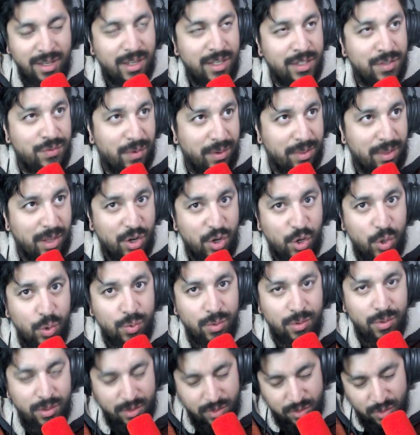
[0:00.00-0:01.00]
is from the
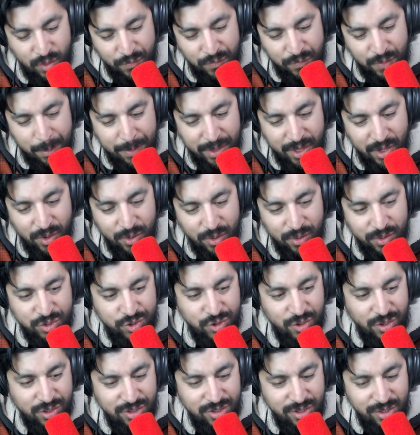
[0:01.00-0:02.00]
new Doflamingo
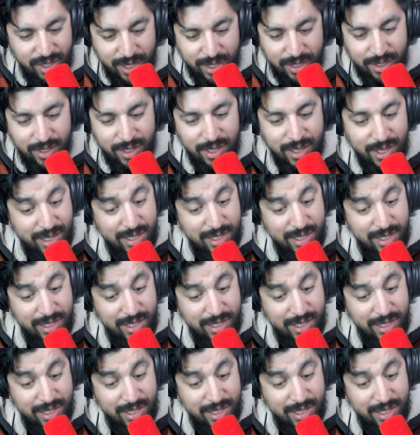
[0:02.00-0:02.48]
structure deck.